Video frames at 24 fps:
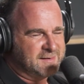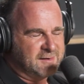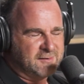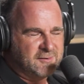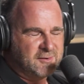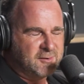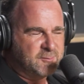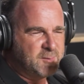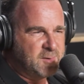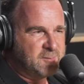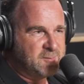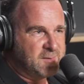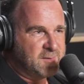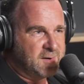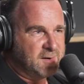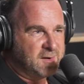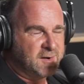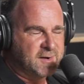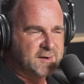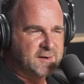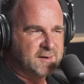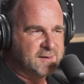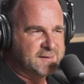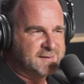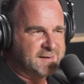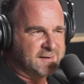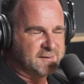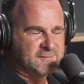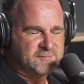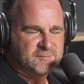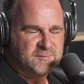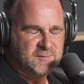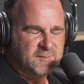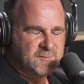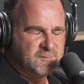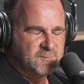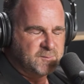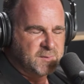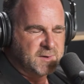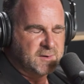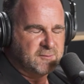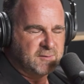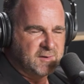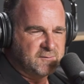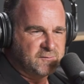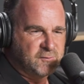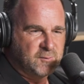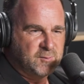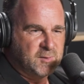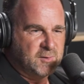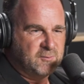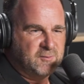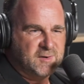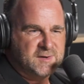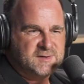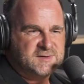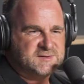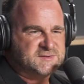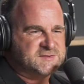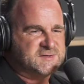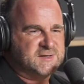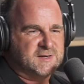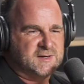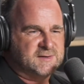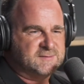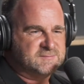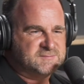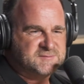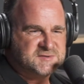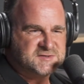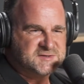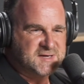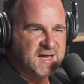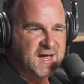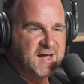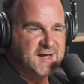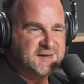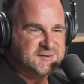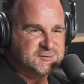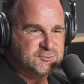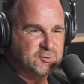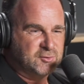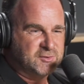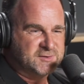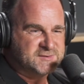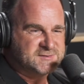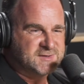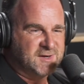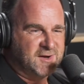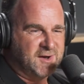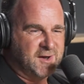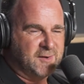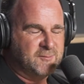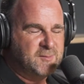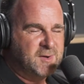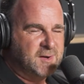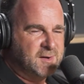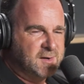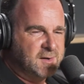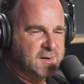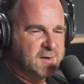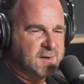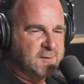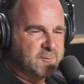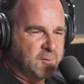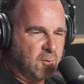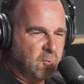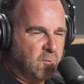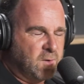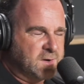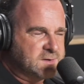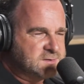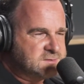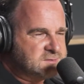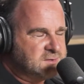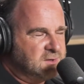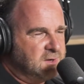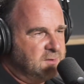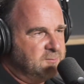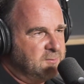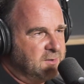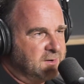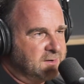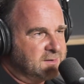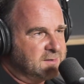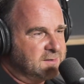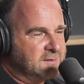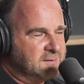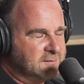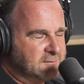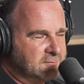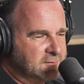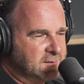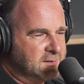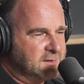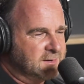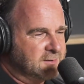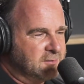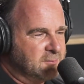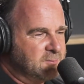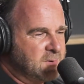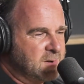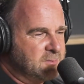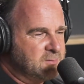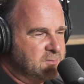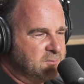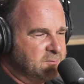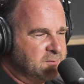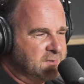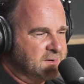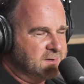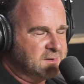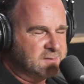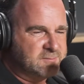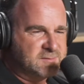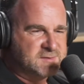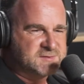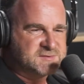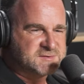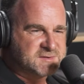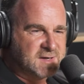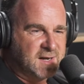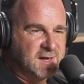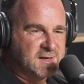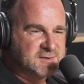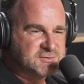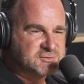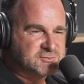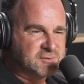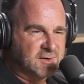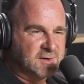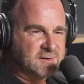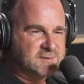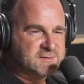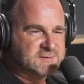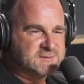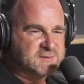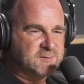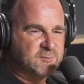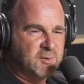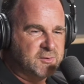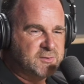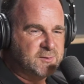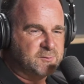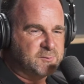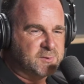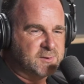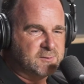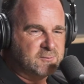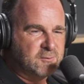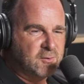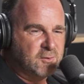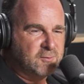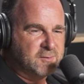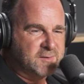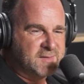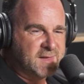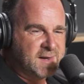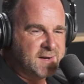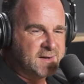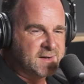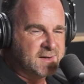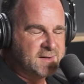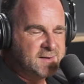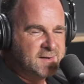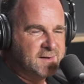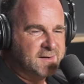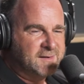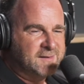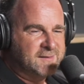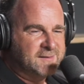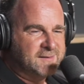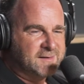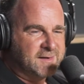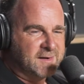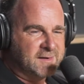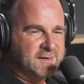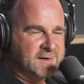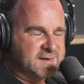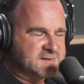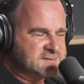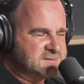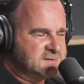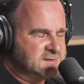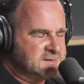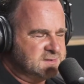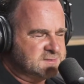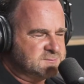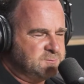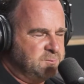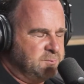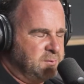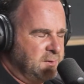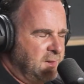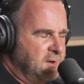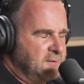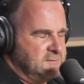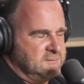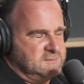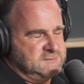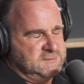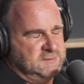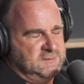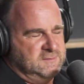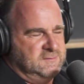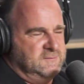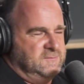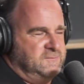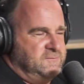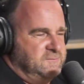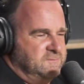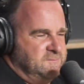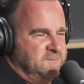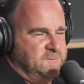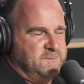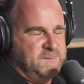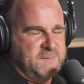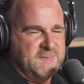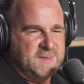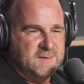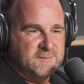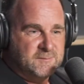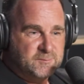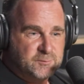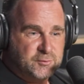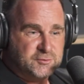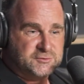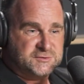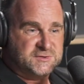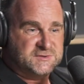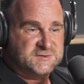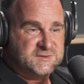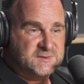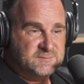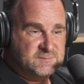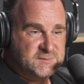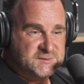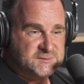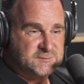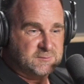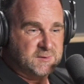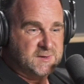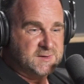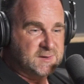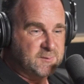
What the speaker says: around Formula One, you're seeing stars all the time. Yeah, yeah. But one time I can really remember being a bit starstruck is I'm on the pit wall with Eddie, and next thing this bloke sort of pushes in between